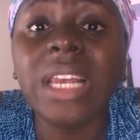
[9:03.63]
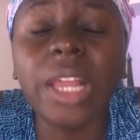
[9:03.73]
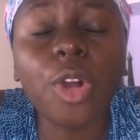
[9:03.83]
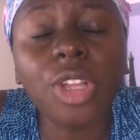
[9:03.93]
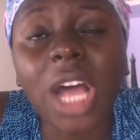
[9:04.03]

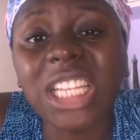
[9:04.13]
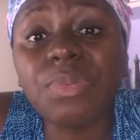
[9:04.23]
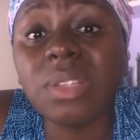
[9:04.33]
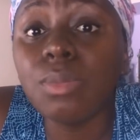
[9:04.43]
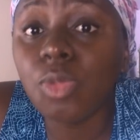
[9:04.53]
Laycon has
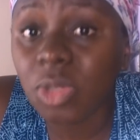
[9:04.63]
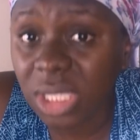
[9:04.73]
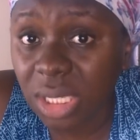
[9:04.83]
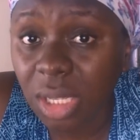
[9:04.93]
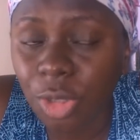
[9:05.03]
been
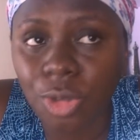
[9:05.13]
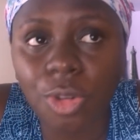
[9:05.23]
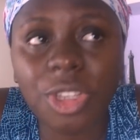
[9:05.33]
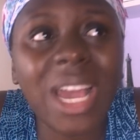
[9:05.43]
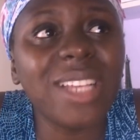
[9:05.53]
moody. You know,
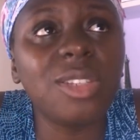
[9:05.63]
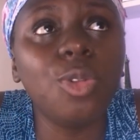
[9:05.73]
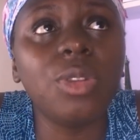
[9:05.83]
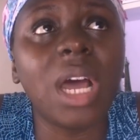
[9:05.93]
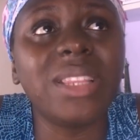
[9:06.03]
you guys
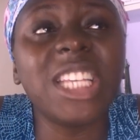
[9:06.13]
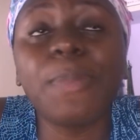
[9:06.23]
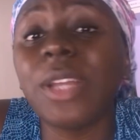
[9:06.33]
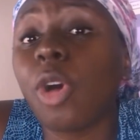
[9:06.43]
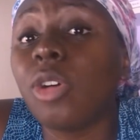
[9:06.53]
know that
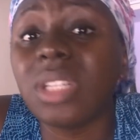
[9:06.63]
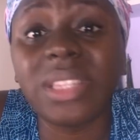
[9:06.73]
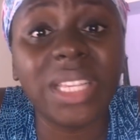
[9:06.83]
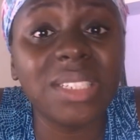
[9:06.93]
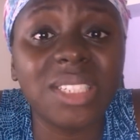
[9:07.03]
despite all the
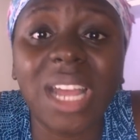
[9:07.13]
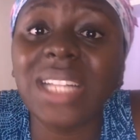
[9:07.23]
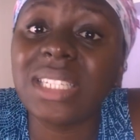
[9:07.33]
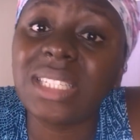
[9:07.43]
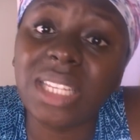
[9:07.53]
things she
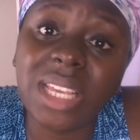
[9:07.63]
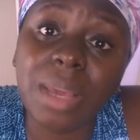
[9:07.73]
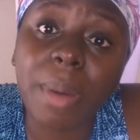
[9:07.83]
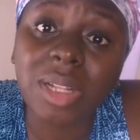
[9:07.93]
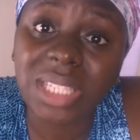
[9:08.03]
had to say
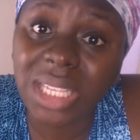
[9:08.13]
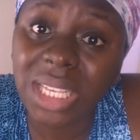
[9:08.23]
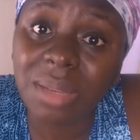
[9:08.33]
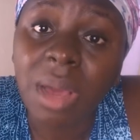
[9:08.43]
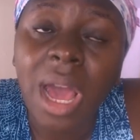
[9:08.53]
about
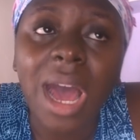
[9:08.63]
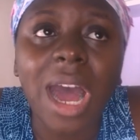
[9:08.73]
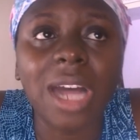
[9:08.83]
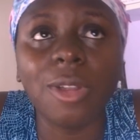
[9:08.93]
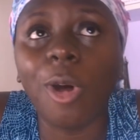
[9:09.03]
him
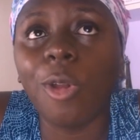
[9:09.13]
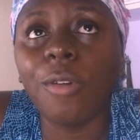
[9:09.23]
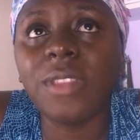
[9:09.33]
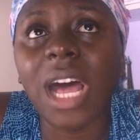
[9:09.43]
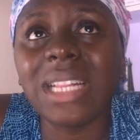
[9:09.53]
and all
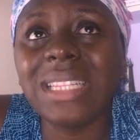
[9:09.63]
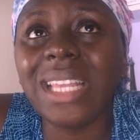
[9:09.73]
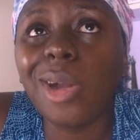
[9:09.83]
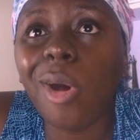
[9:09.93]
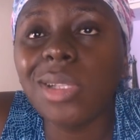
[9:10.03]
of that,
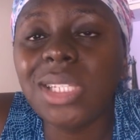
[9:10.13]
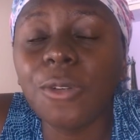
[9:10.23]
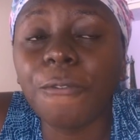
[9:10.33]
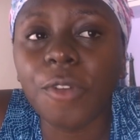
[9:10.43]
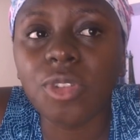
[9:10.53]
Laycon
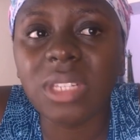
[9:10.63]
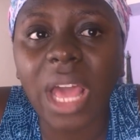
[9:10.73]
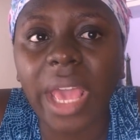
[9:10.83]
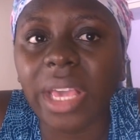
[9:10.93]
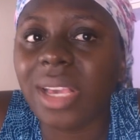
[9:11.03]
still feels
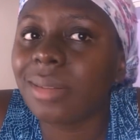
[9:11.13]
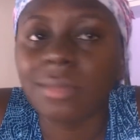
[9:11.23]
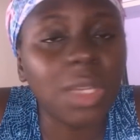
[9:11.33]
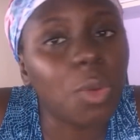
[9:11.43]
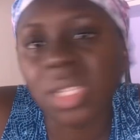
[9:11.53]
like
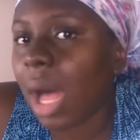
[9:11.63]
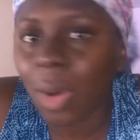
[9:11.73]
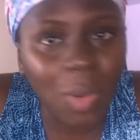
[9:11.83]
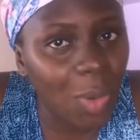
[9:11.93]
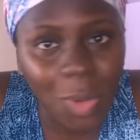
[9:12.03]
it was
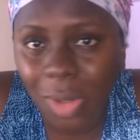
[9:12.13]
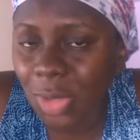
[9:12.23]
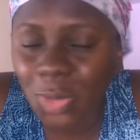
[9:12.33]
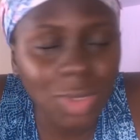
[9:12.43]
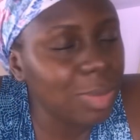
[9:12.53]
alcohol.
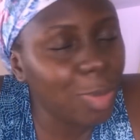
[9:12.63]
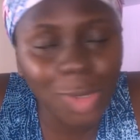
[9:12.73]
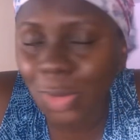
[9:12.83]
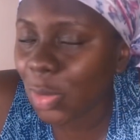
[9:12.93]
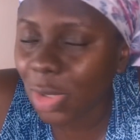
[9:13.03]
You know, the boy
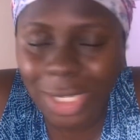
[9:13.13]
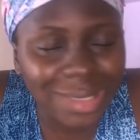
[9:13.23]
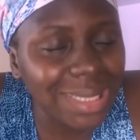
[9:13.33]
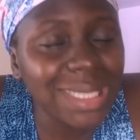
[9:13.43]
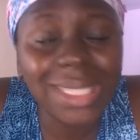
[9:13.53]
no one
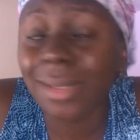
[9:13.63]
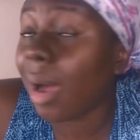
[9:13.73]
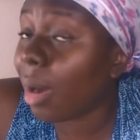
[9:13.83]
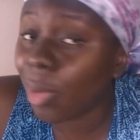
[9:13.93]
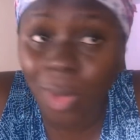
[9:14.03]
agree, saying na
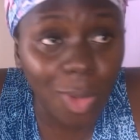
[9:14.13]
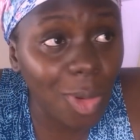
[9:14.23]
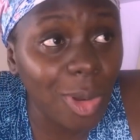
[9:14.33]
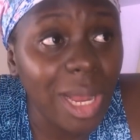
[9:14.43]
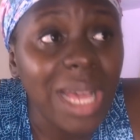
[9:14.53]
alcohol,